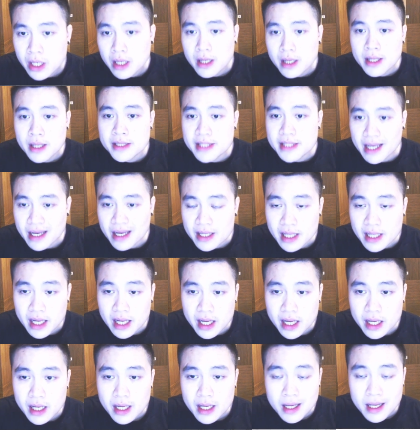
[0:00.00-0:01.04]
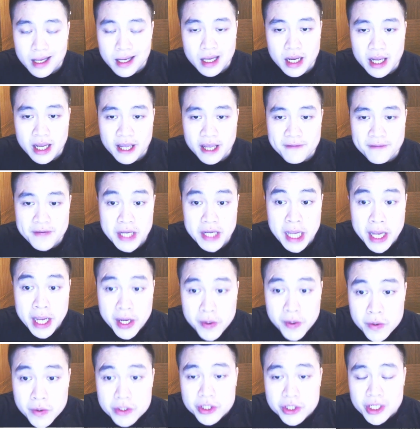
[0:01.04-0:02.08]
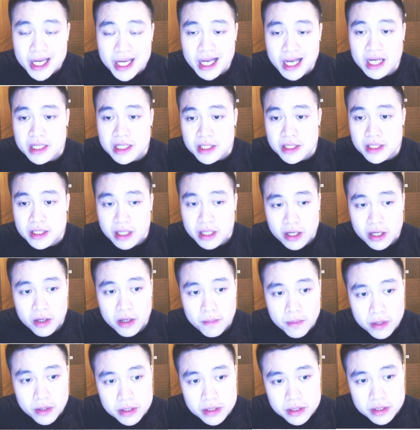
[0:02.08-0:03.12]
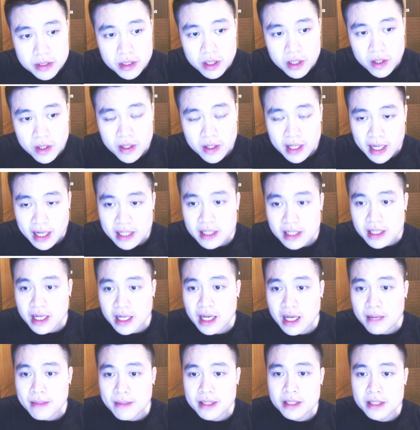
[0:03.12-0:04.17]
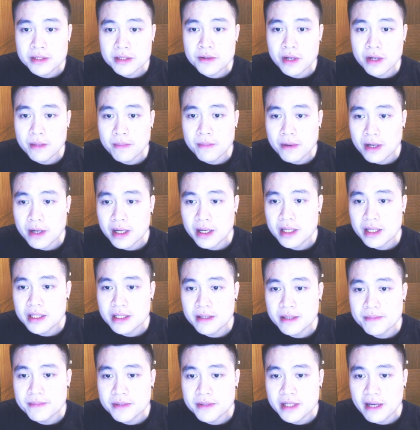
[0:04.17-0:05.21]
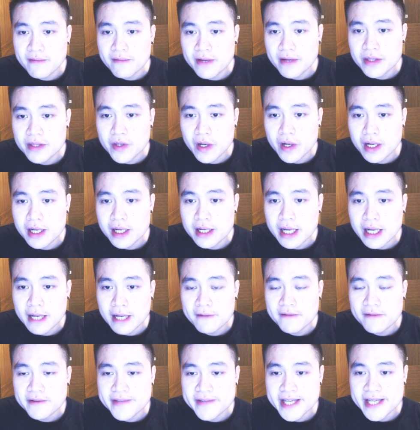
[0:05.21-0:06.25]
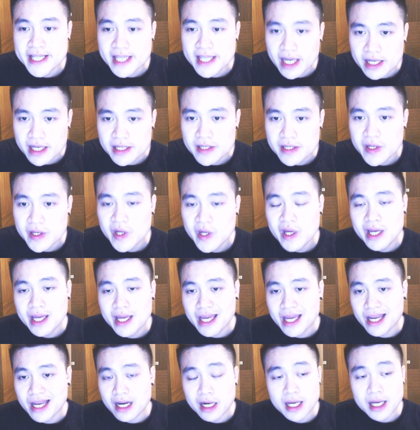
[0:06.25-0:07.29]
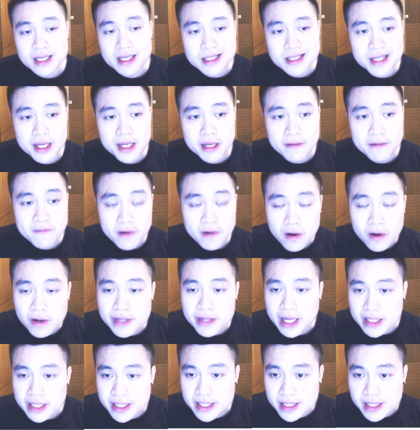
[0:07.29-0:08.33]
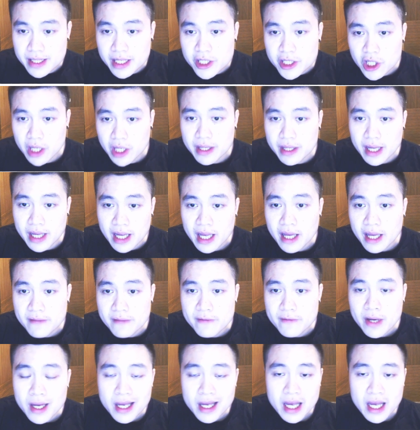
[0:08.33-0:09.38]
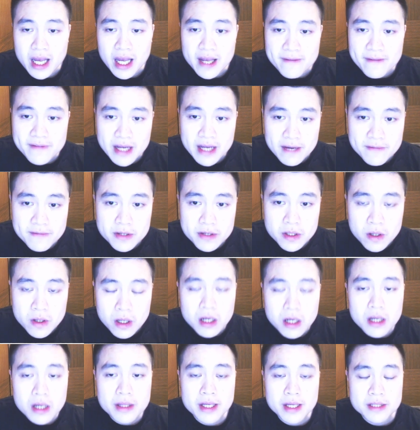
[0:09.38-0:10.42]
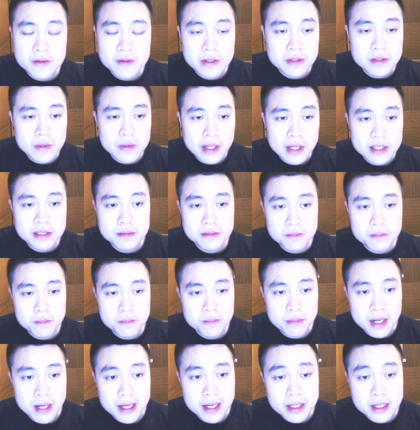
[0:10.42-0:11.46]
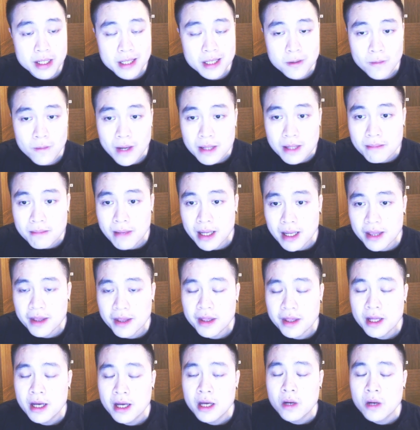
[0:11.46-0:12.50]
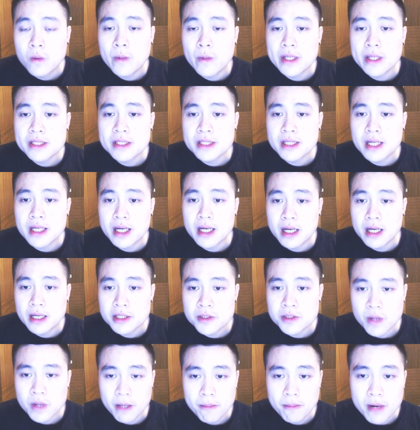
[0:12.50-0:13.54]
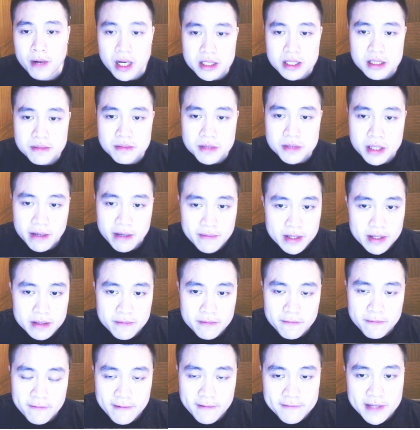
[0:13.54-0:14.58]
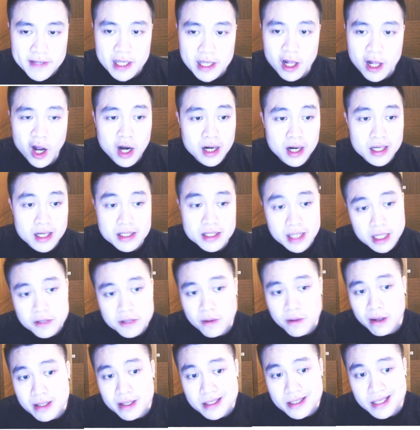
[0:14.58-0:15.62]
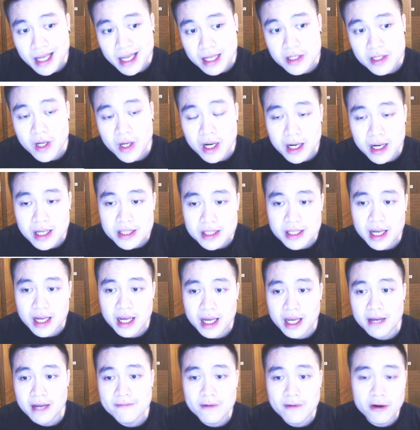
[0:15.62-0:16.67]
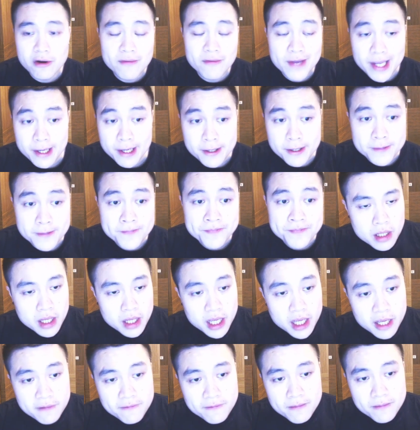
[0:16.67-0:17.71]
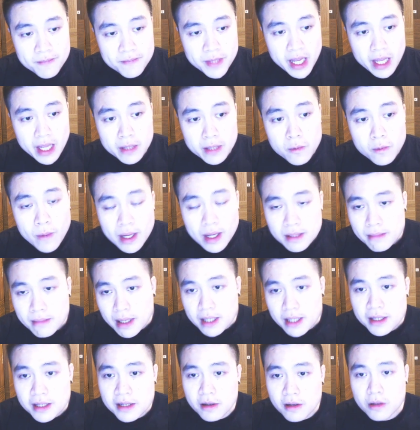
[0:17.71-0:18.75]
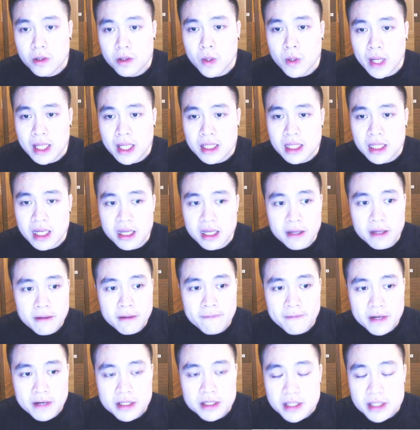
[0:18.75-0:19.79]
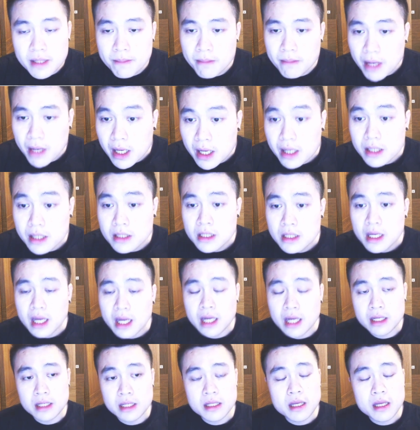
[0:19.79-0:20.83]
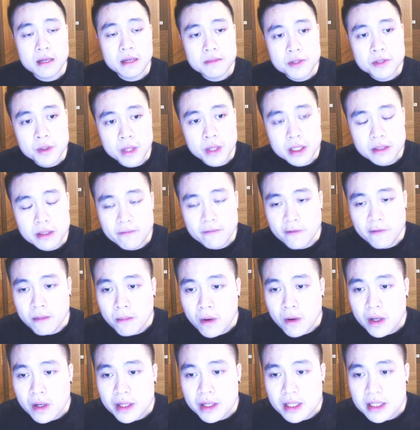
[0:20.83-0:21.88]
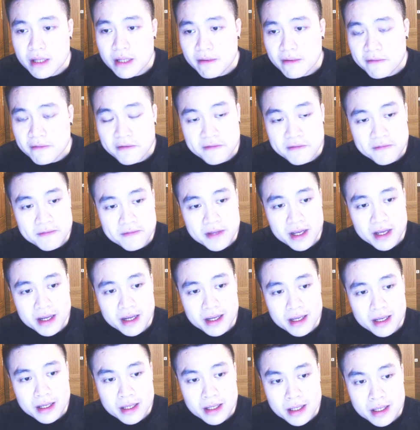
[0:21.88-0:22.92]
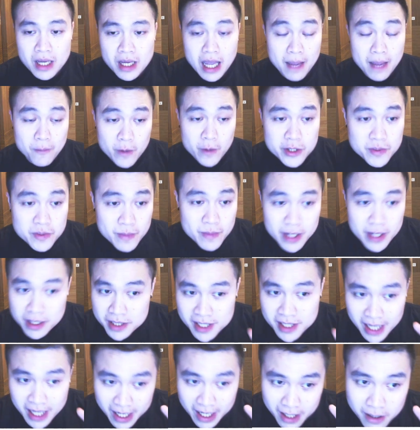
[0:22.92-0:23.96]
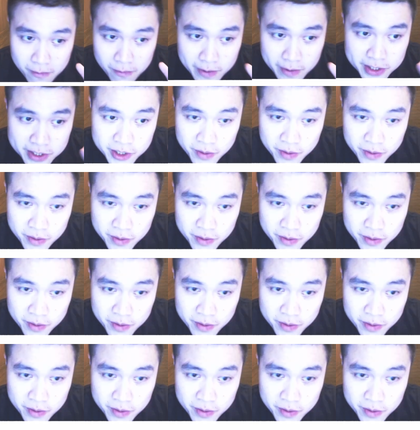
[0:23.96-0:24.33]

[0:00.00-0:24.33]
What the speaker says: Second thing, I have a huge cash secure puts on NNDM at the strike price of $7.50. And lastly, for all the existing shares I have covered call that's going to expire in 1 month with a strike price of $7.50 as well as $10 that I have over here. If in 1 month on 21st of May, NNDM trade for more than $7.50, I'm going to be a slightly richer